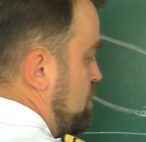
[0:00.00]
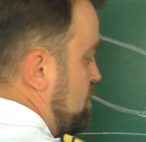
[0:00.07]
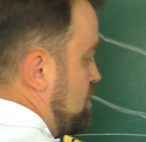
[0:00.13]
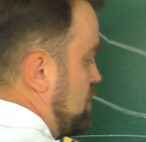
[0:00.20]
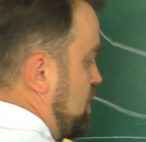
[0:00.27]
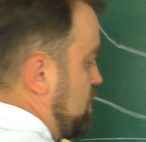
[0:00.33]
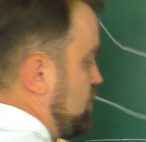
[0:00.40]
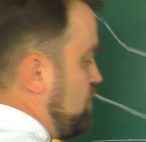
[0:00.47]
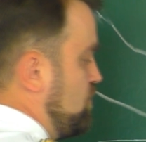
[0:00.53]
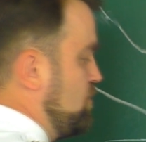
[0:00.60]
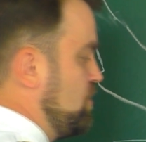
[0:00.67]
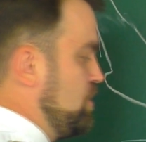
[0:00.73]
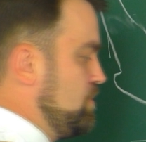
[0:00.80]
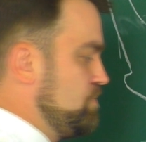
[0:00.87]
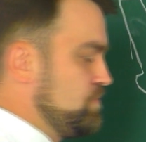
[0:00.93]
But
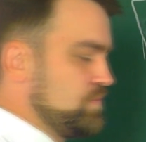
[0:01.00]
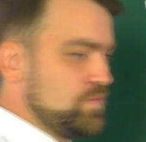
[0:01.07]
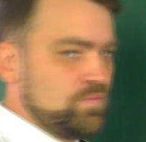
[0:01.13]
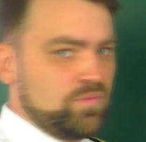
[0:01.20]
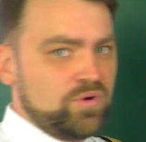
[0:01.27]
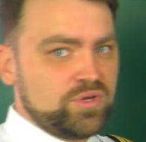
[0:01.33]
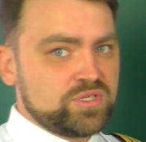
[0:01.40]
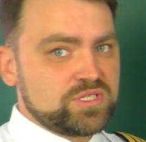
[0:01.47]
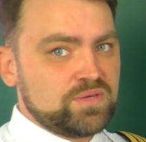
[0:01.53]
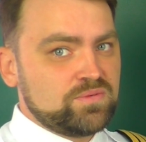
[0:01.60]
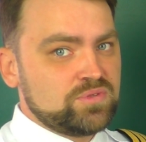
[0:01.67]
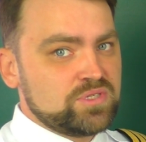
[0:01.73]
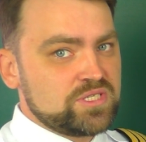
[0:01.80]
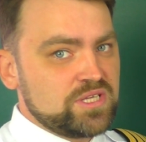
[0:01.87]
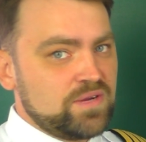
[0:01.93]
for Boeing
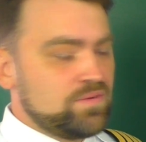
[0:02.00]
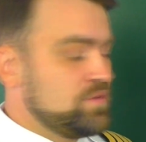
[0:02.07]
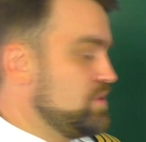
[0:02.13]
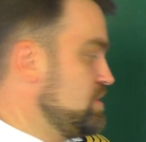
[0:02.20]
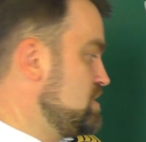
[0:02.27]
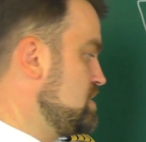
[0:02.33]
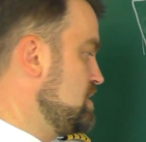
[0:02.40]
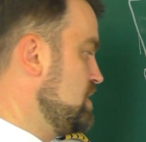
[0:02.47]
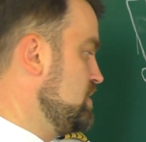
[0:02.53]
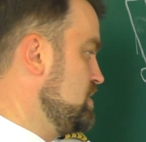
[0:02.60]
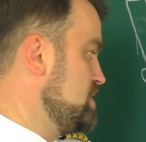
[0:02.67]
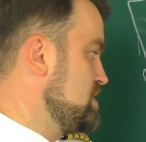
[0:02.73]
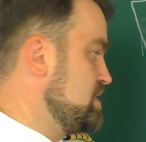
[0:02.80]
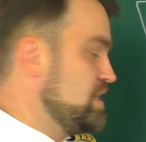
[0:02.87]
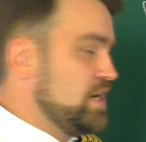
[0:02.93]
737, it's on
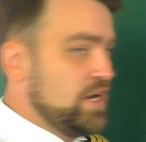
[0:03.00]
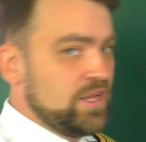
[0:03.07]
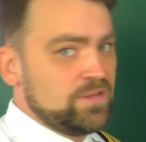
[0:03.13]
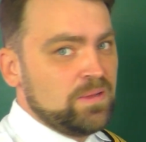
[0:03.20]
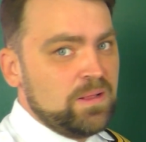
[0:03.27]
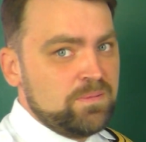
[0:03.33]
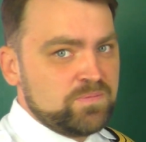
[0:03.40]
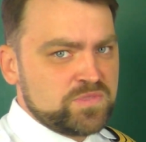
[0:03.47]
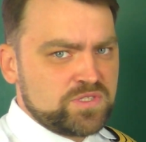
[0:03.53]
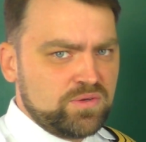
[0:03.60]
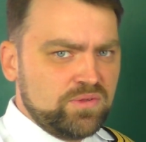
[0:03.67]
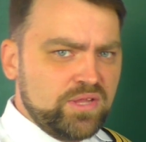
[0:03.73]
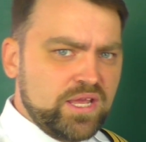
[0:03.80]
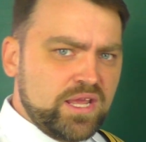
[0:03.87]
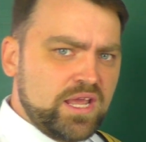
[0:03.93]
the side.
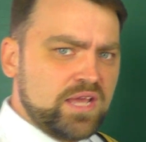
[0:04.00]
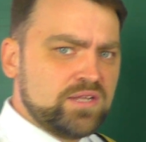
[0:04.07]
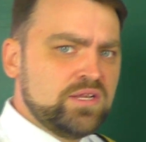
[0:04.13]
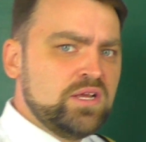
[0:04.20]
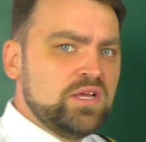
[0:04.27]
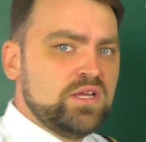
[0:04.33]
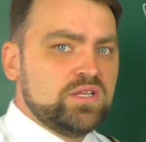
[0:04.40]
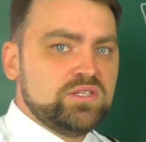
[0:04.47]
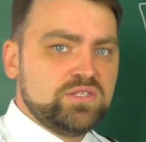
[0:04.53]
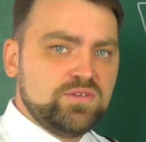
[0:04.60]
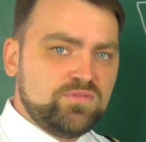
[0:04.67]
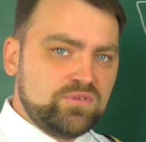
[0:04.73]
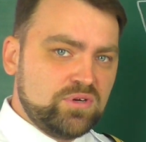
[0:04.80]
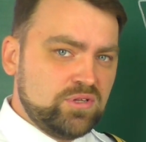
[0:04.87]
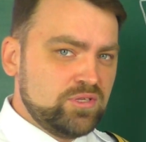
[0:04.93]
So they had
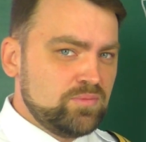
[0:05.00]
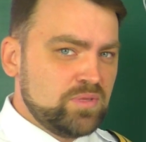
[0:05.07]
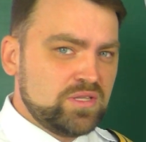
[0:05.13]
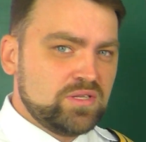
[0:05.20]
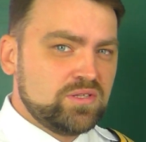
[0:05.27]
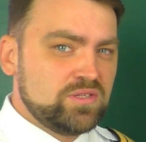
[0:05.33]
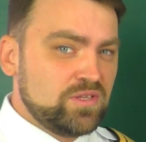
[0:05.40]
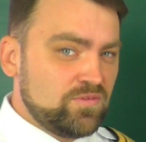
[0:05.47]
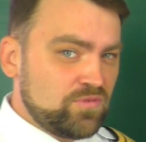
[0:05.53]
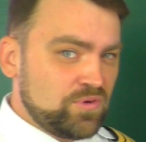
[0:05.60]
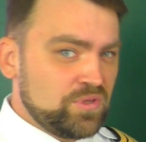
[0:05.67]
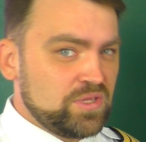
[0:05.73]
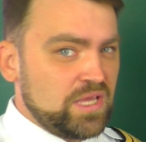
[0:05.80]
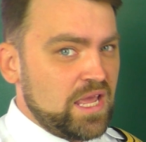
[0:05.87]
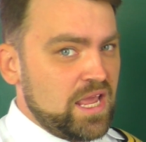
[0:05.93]
a little bit
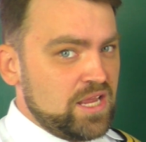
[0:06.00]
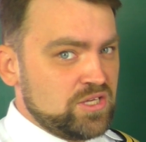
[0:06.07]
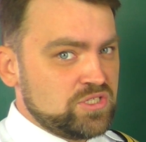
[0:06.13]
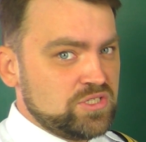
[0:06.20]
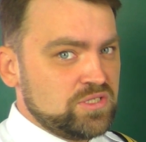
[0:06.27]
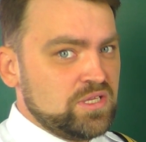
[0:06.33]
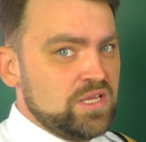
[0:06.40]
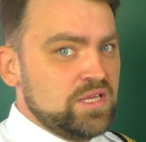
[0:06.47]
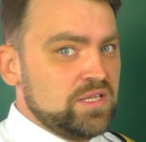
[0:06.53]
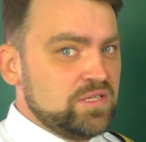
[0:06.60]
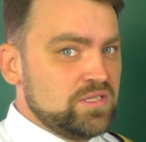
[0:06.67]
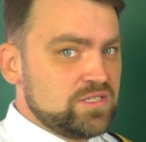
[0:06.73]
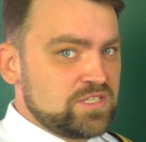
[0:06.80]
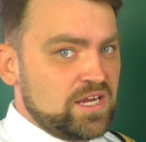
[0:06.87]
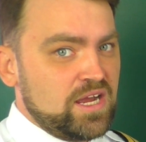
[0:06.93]
different engine
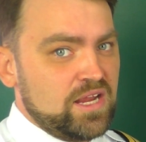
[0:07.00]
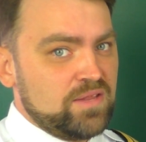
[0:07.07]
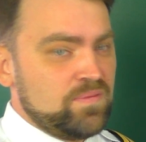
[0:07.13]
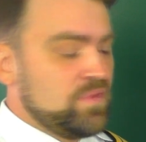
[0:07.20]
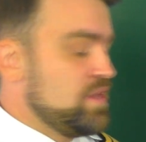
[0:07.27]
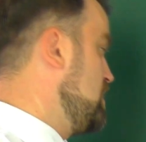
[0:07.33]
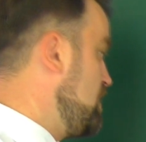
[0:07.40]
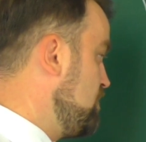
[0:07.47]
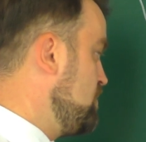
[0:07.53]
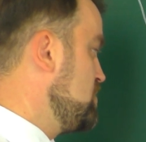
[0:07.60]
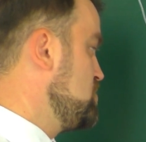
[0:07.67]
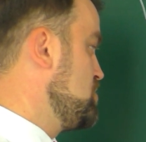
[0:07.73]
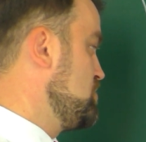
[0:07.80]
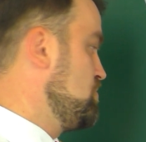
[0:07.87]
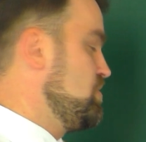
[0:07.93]
design. Every
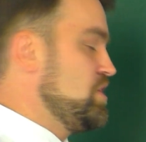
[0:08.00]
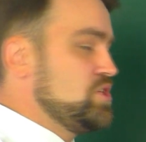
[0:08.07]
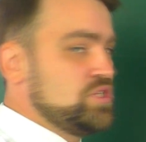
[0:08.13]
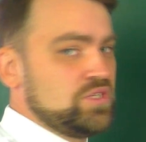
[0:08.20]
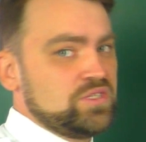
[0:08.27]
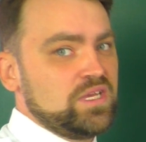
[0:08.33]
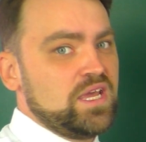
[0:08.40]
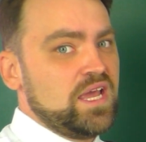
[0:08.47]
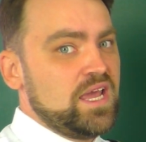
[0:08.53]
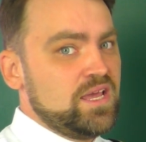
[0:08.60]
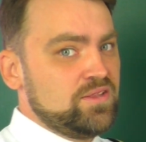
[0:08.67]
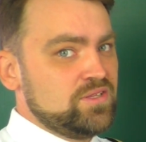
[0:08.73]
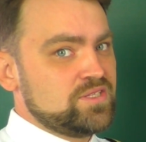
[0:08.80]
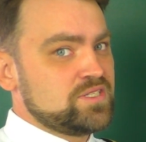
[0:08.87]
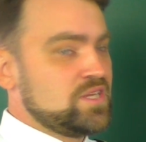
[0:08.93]
generation, they
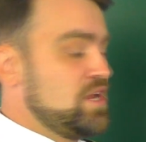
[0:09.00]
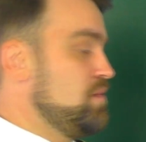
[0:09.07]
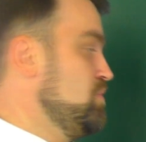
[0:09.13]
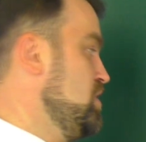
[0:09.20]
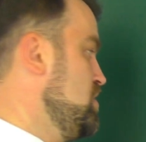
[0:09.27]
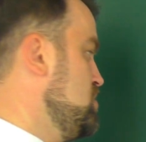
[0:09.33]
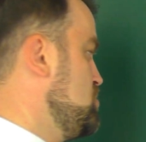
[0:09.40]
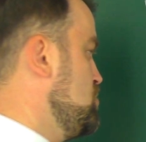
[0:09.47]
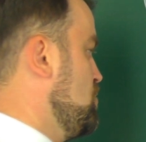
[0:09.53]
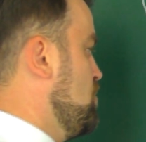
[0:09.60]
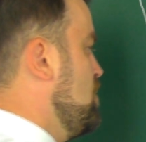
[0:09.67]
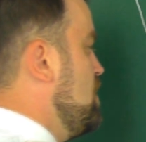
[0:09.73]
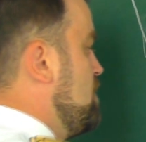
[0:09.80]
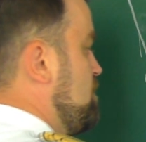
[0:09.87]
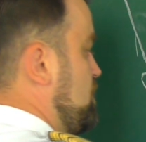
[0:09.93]
had the same
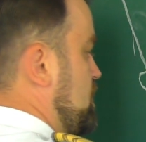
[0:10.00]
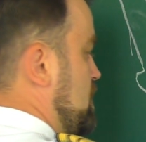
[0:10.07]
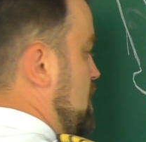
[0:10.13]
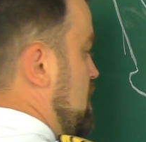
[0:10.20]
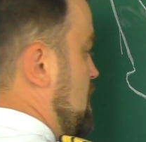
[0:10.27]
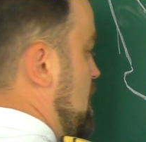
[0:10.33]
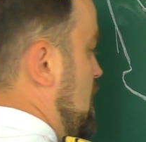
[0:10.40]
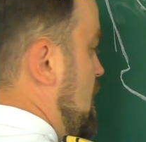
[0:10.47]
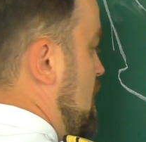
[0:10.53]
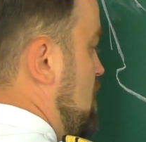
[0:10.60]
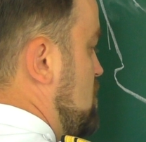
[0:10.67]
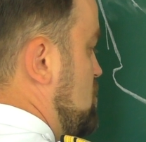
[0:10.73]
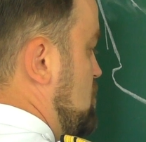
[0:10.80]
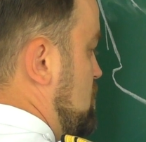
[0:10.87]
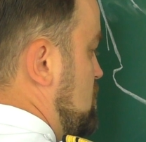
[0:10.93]
issue, the
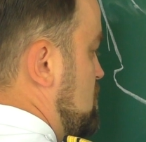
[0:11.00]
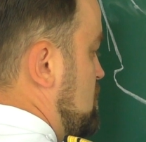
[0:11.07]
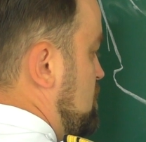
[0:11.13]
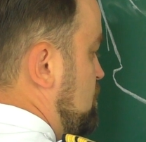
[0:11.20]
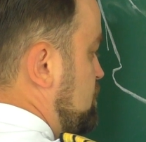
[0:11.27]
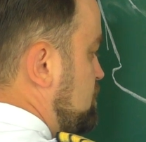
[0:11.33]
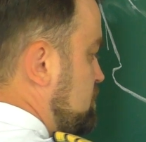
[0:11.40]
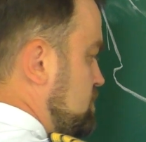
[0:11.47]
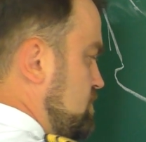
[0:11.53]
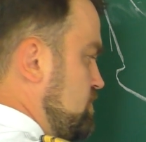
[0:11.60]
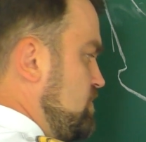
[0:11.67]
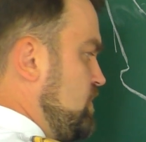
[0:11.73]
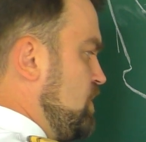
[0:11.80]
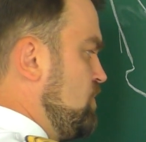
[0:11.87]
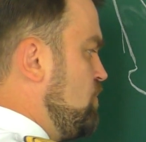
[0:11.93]
engines.
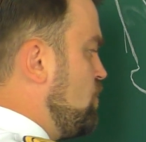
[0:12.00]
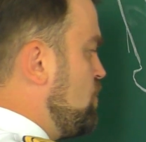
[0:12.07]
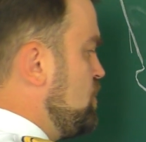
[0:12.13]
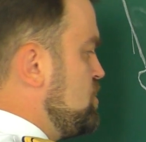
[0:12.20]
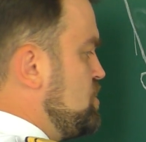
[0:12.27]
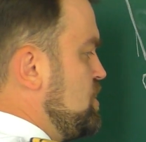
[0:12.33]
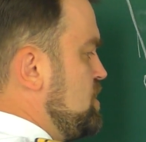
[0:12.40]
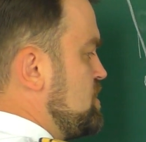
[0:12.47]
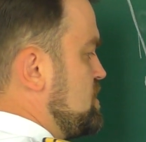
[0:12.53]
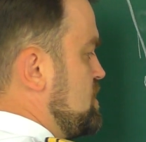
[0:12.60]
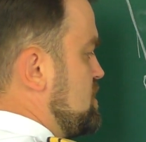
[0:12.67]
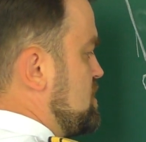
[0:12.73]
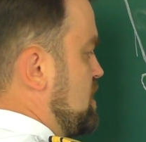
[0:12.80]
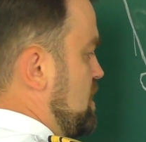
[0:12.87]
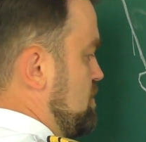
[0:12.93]
For NG, it's
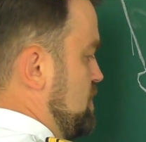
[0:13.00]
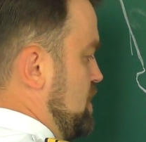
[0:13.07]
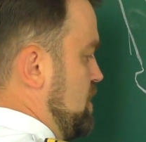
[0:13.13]
the same.